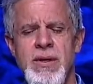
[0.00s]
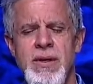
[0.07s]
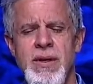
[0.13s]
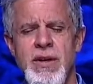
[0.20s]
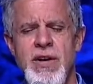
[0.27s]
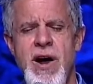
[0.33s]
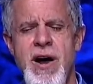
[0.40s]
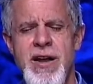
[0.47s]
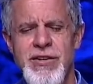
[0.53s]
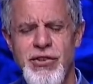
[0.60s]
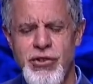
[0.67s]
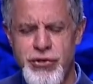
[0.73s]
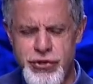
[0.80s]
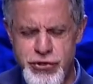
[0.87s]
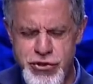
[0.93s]

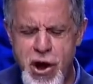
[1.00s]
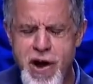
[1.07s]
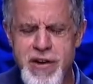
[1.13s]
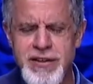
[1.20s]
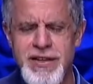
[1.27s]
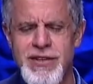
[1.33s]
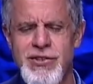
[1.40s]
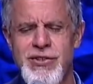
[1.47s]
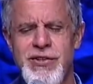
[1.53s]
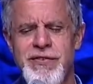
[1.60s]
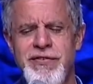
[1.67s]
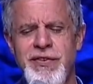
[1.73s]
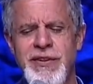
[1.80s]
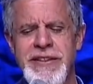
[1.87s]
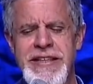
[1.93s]
Cause darkness to
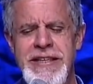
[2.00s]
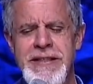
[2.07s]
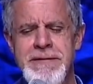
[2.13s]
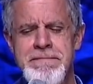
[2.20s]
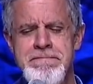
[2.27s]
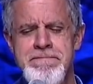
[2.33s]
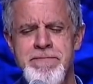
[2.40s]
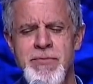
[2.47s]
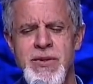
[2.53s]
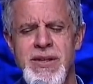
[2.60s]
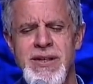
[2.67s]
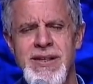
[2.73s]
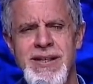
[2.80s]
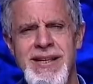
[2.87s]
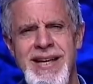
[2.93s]
flee
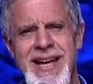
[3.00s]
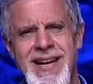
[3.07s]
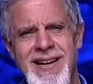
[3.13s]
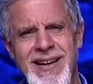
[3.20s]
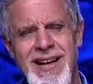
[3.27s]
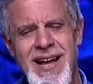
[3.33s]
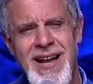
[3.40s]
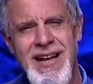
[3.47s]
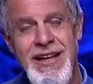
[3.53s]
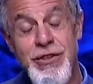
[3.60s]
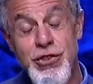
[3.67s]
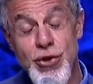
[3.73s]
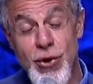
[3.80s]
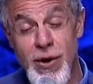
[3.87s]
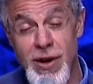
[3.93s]
and
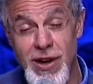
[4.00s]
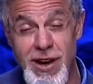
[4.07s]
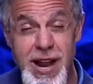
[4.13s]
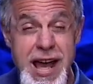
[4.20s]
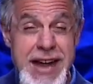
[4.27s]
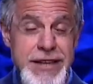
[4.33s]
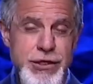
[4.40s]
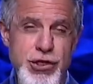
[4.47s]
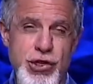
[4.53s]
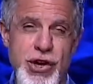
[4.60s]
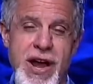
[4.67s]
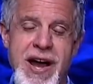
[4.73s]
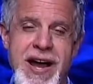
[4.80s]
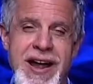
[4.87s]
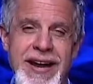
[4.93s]
let your light
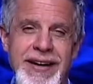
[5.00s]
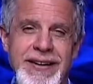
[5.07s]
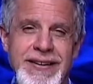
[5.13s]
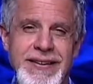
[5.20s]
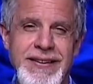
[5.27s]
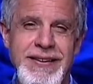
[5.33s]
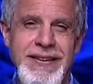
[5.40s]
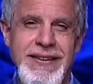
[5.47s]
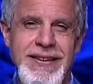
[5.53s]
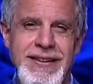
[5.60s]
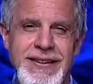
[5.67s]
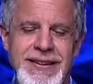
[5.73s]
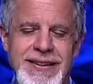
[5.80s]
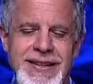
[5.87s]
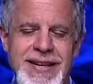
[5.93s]
shine
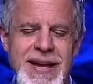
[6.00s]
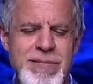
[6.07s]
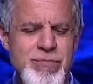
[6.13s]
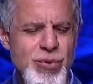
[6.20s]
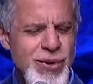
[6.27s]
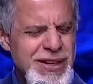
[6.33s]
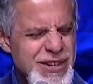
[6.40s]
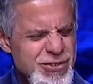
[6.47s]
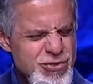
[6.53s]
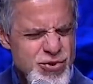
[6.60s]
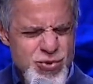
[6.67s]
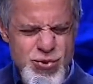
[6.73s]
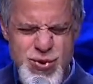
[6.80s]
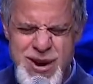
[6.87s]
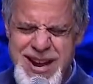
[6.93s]
and bring
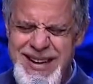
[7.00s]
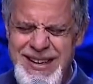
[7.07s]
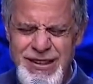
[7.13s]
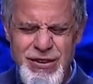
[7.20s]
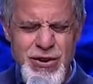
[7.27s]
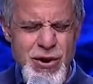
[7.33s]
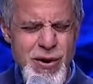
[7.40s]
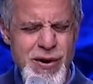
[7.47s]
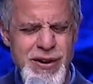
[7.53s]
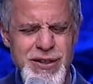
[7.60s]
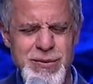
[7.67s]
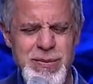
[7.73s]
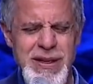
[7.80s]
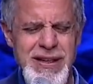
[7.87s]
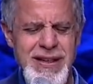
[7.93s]
great
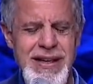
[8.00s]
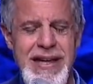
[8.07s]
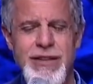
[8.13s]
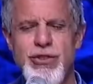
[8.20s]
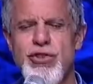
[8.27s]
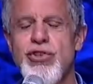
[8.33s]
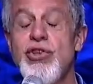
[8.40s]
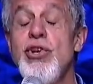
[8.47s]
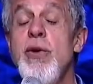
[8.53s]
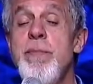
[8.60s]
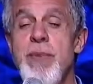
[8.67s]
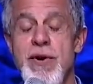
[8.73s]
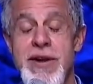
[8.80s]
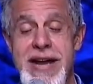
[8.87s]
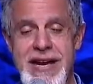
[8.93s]
encouragement and
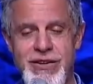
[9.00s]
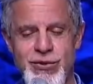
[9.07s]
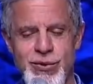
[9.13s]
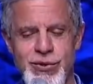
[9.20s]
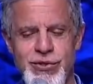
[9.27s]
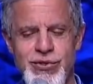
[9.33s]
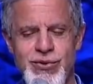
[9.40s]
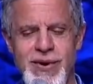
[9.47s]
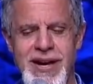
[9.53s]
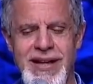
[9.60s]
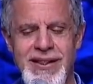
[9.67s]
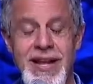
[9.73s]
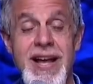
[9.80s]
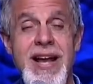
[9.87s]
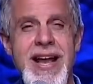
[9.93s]
supernatural
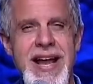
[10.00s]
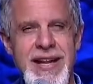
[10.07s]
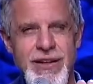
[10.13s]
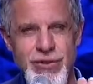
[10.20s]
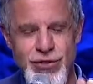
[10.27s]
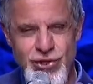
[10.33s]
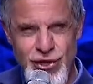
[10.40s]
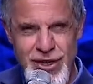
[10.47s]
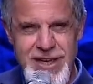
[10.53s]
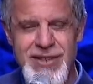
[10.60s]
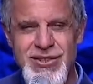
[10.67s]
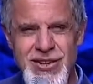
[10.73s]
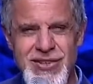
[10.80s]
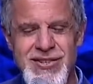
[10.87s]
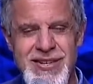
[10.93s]
strength. In
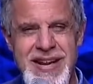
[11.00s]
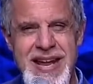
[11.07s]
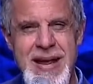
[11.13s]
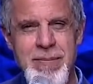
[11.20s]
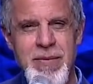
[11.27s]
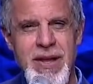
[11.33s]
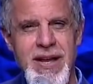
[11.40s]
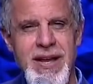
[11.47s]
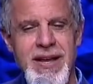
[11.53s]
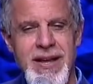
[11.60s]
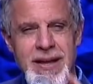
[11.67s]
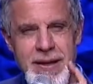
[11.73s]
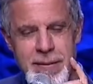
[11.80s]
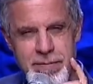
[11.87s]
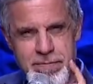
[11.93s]
Jesus' name,
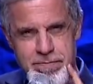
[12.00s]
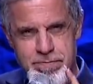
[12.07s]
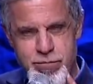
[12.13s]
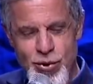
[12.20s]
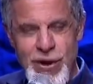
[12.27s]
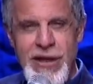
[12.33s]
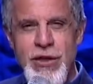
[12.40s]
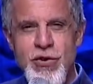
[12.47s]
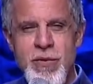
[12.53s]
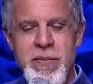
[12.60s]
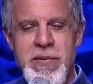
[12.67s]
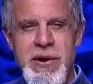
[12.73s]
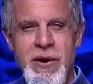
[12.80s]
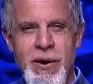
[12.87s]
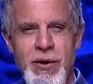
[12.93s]
bring your
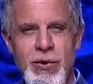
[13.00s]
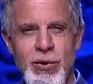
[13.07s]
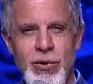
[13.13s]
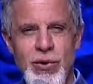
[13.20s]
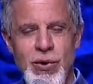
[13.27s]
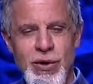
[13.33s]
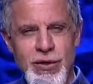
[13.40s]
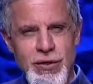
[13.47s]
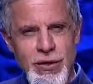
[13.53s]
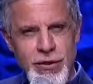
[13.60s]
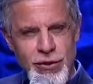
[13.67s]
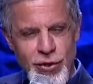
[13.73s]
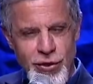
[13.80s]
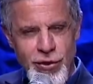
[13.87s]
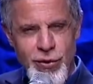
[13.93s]
miracle, Lord,
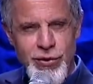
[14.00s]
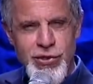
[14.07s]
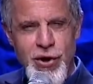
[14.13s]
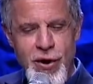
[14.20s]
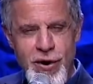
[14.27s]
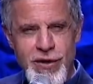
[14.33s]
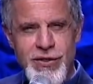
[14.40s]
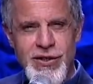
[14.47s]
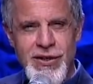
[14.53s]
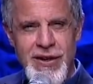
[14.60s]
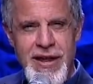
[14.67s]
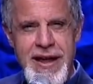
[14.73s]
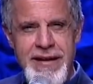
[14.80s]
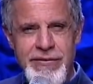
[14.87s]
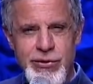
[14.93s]
to those hearts and
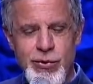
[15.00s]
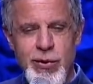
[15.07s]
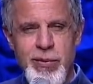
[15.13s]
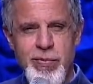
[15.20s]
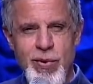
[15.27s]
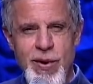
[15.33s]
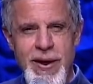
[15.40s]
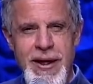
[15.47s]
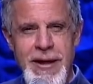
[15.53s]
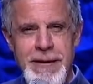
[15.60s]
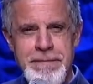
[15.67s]
lives, we pray.